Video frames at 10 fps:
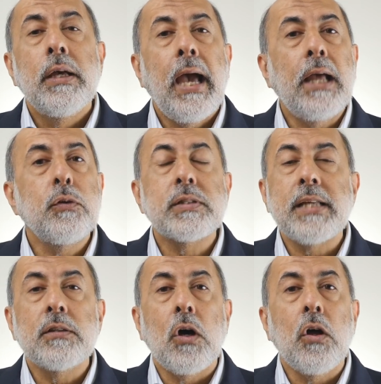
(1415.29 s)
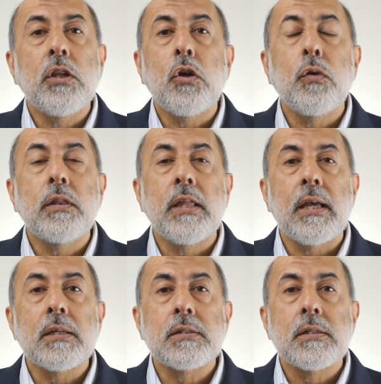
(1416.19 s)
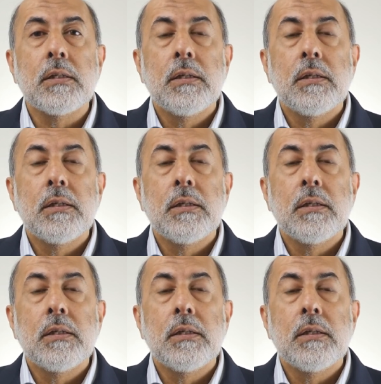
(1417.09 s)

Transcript: and you said only good things.